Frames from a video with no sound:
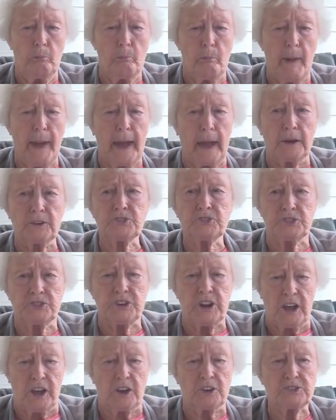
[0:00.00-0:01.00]
back
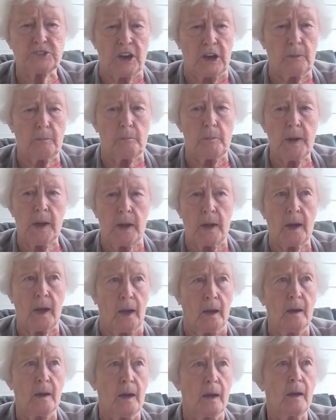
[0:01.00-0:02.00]
sticks that big,
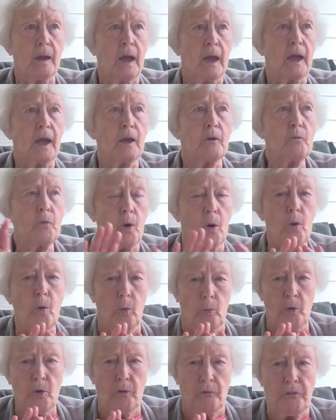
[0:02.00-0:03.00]
and
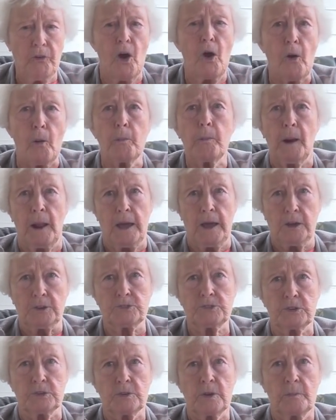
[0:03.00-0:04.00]
roll in the
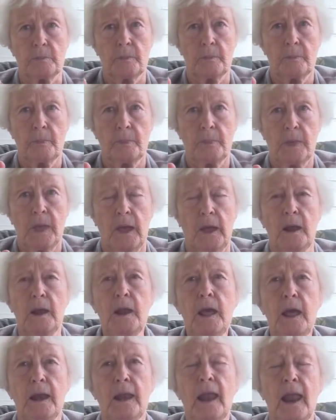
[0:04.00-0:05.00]
fireplace. And
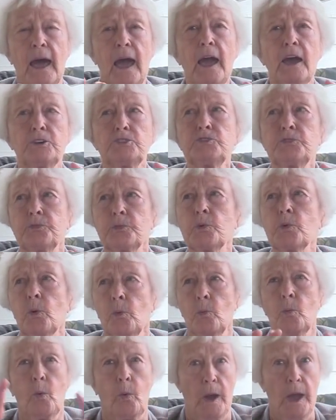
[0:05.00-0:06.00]
he'd last for
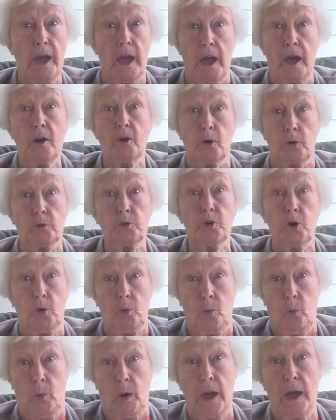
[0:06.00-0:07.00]
a week or 2
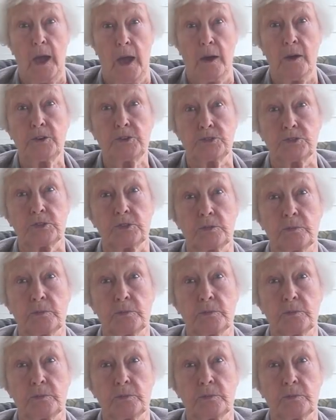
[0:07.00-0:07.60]
weeks.